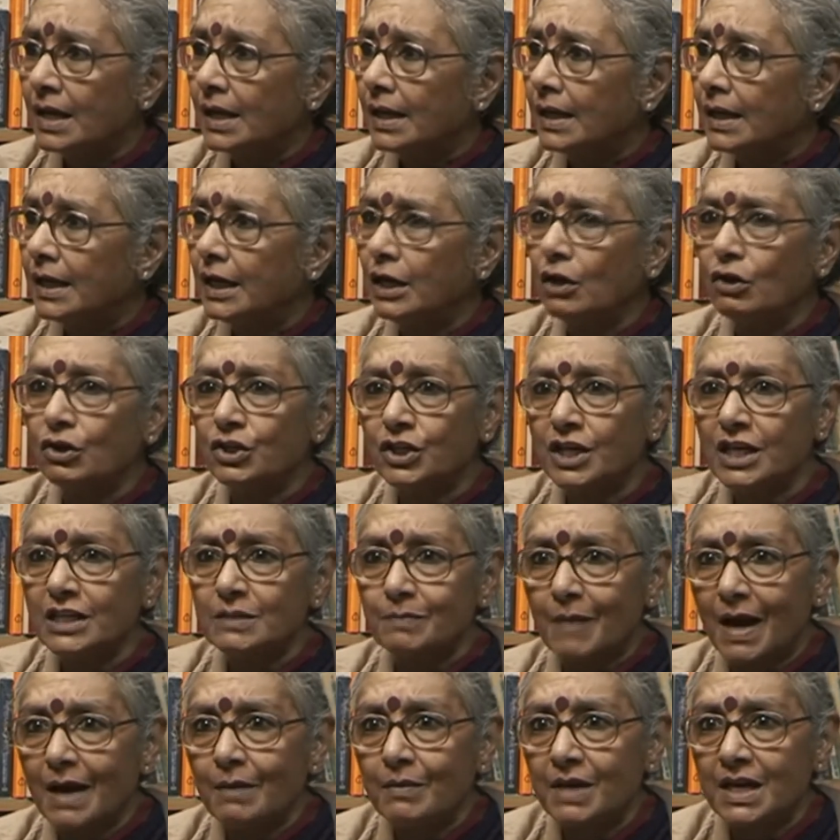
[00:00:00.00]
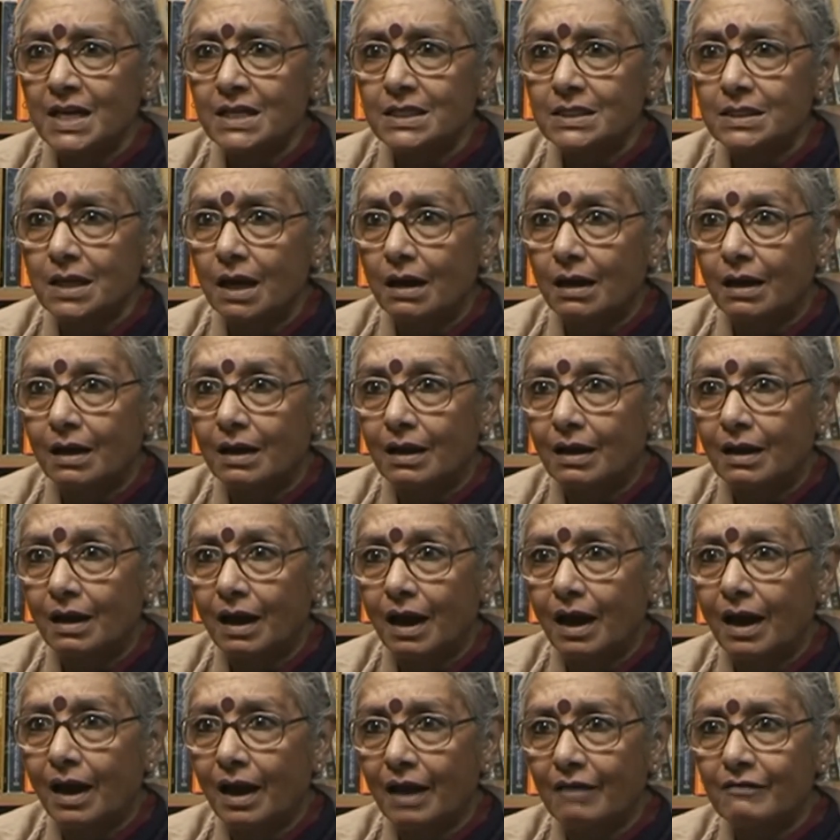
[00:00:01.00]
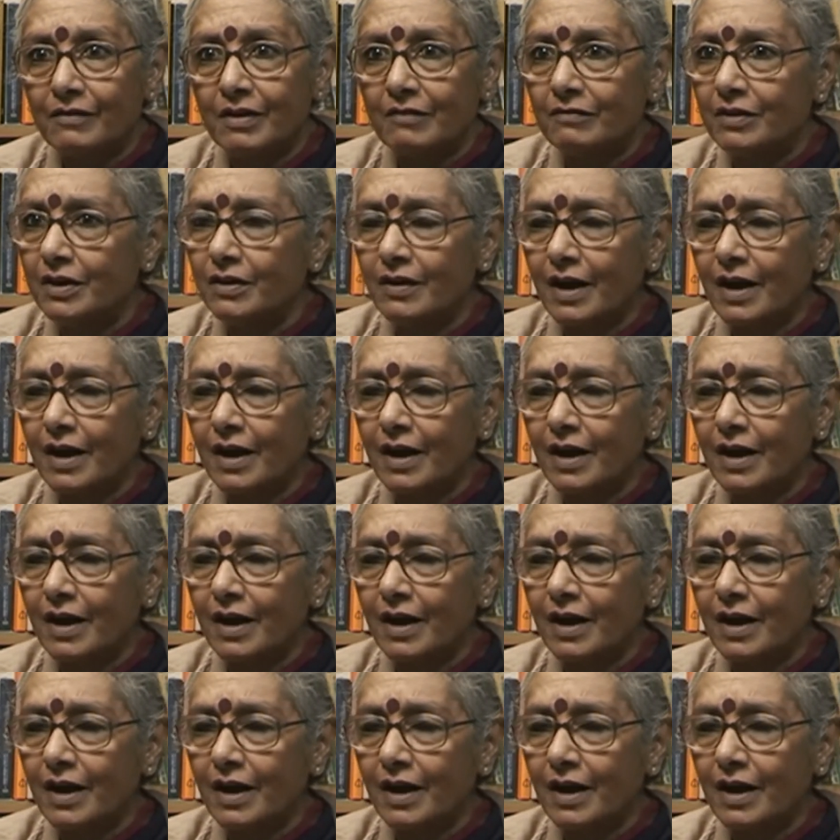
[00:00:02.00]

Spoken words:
He or she is my minister. I have every